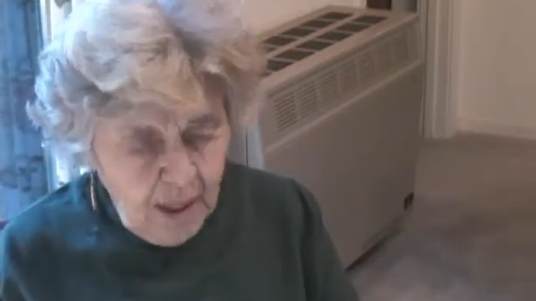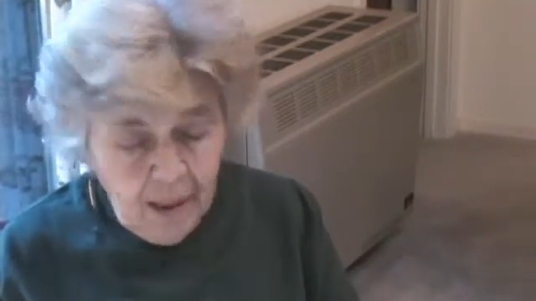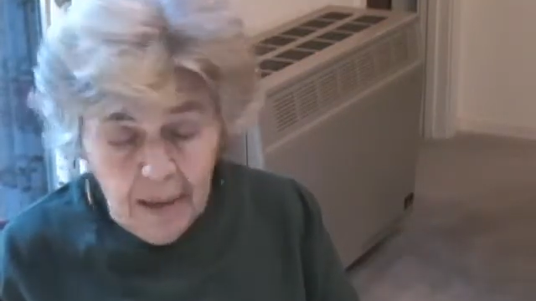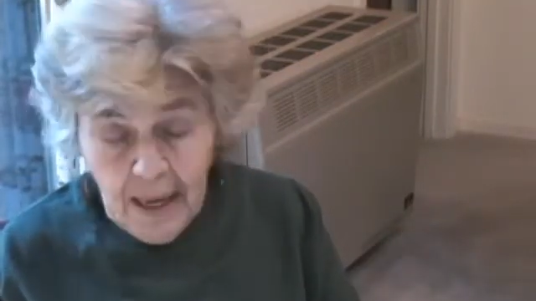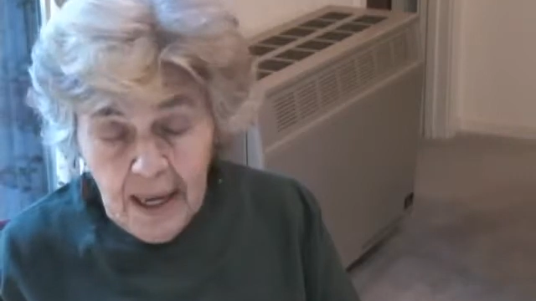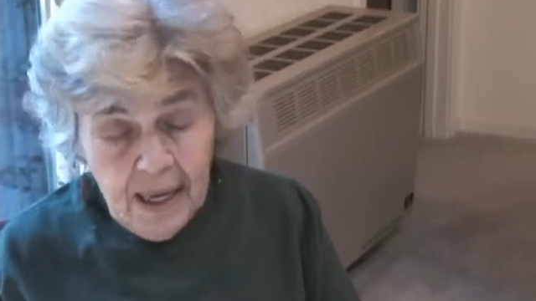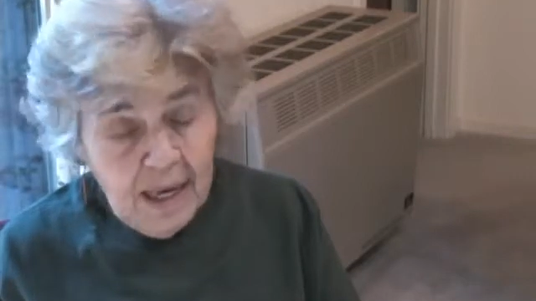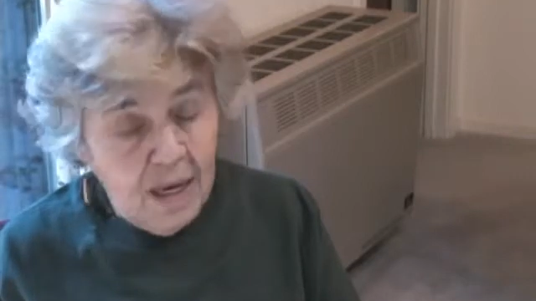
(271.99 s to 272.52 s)
And
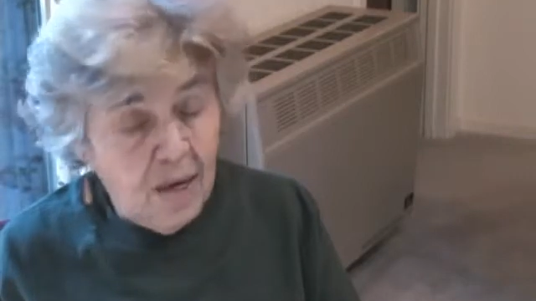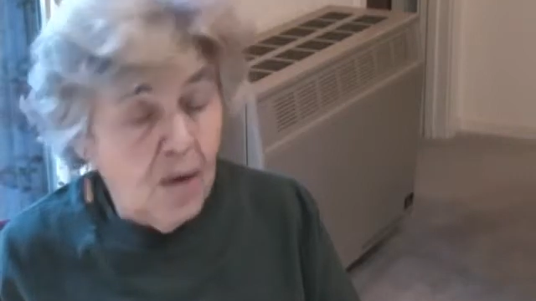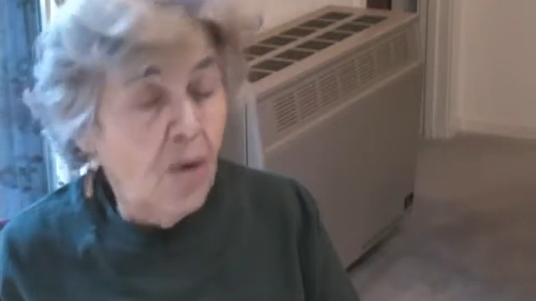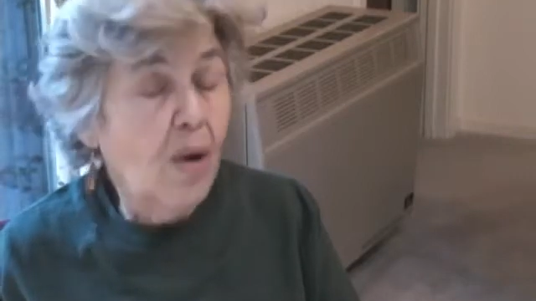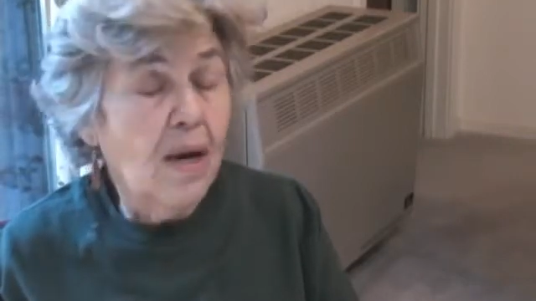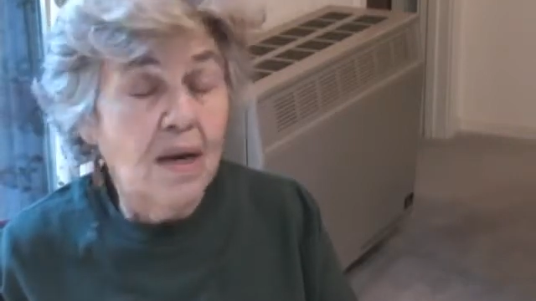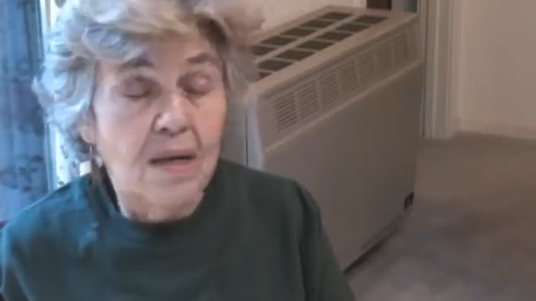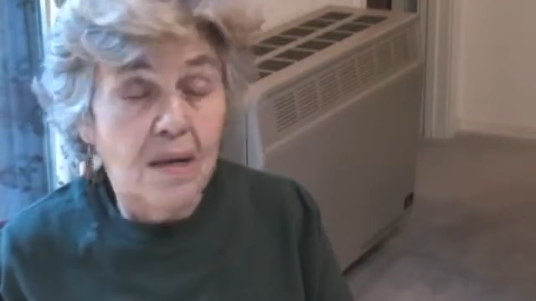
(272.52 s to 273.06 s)
I had no
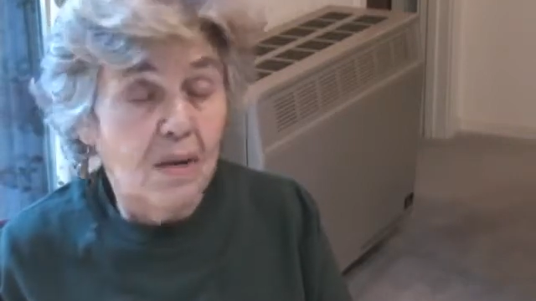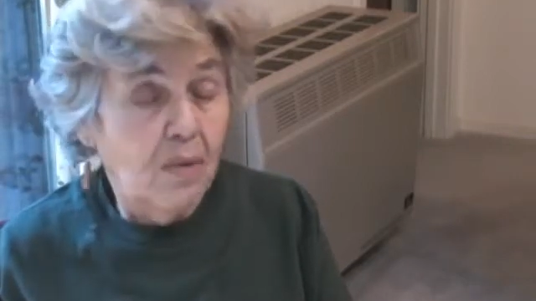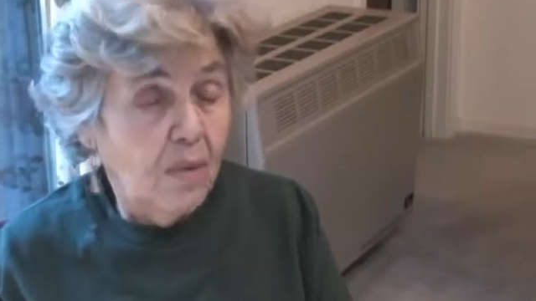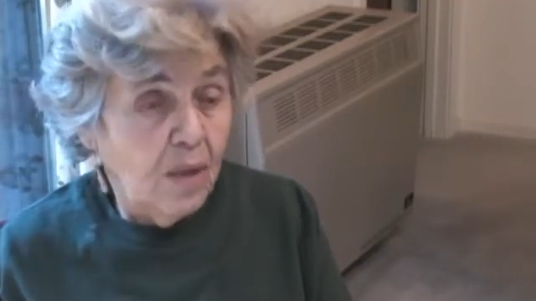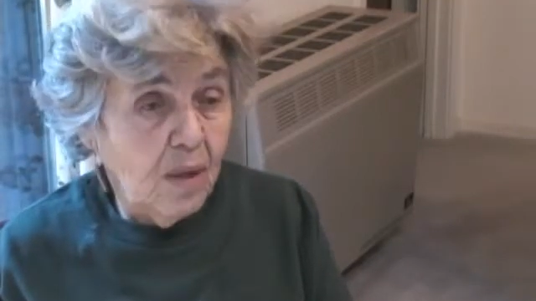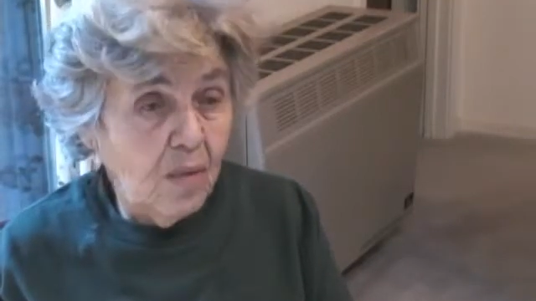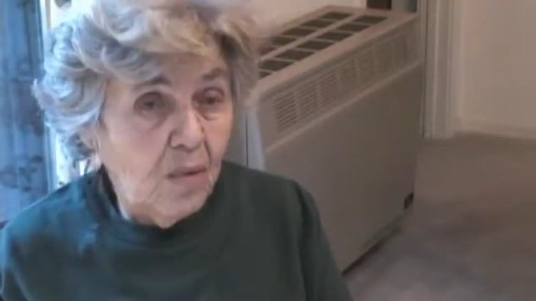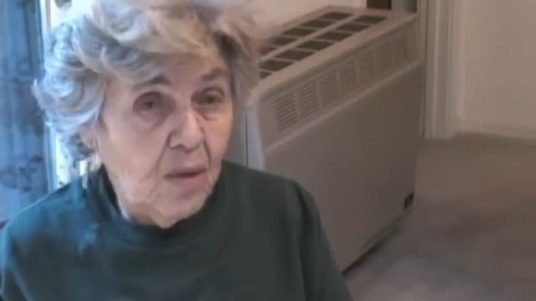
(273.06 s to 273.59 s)
idea
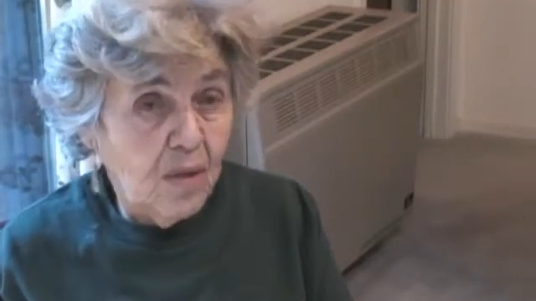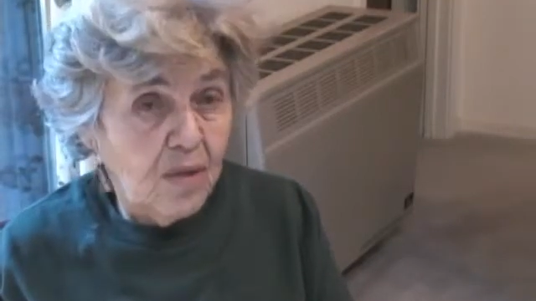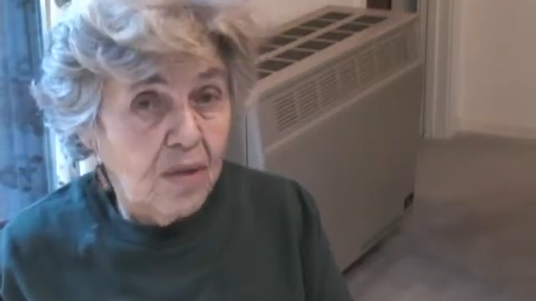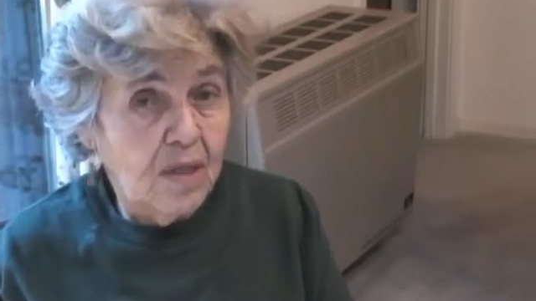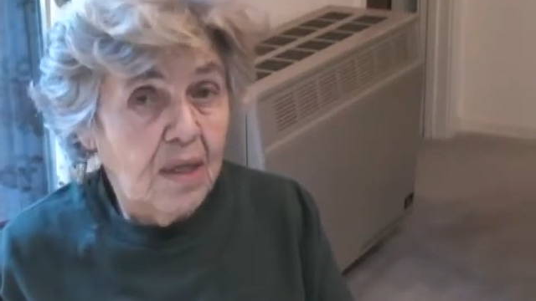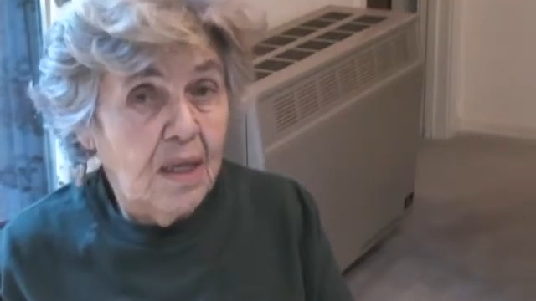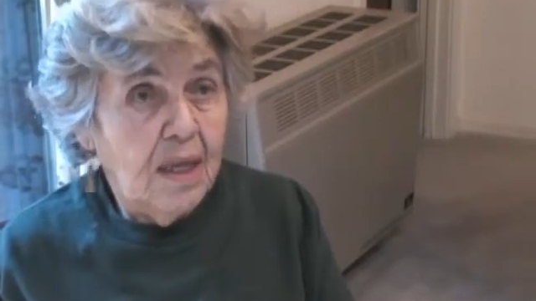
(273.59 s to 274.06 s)
what it was,